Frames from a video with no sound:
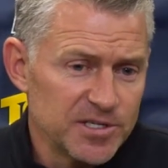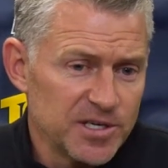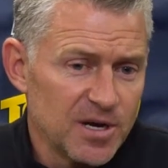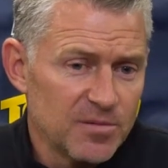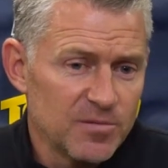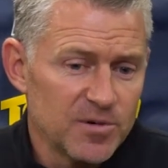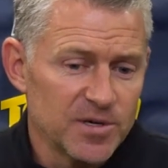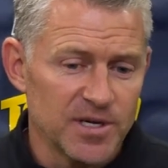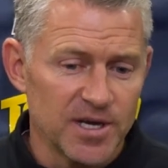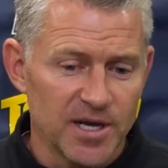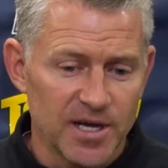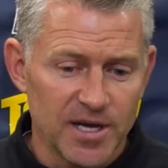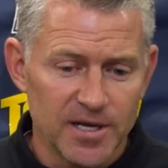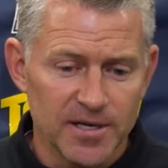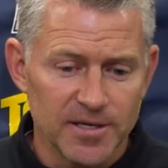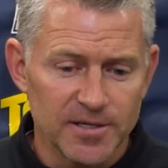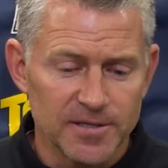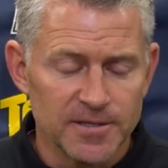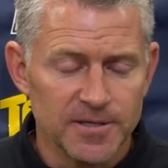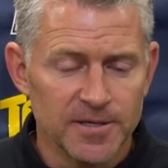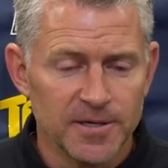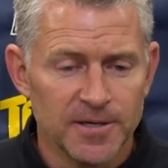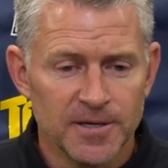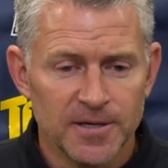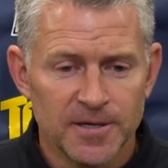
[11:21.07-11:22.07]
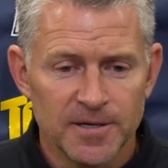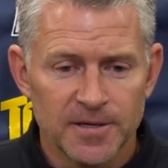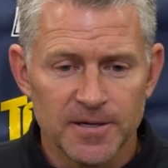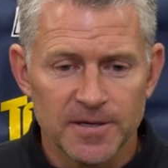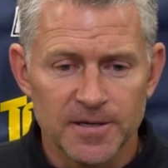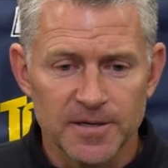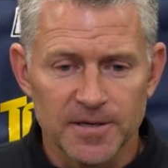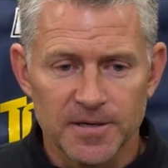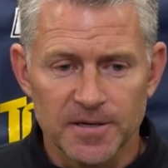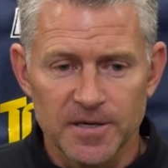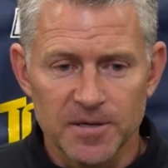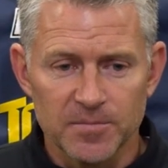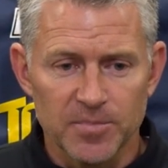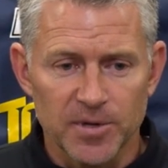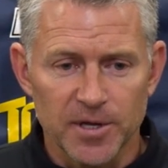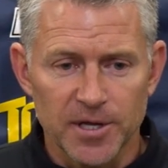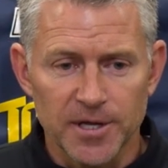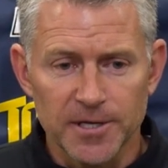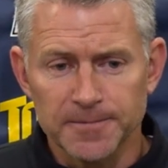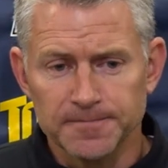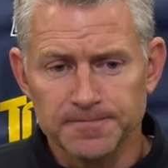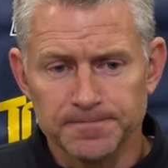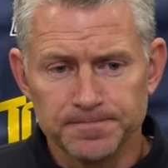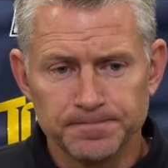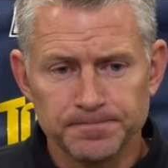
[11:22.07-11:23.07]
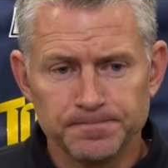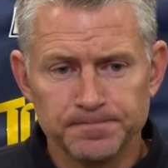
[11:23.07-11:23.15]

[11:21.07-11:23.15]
job we can and and keep playing.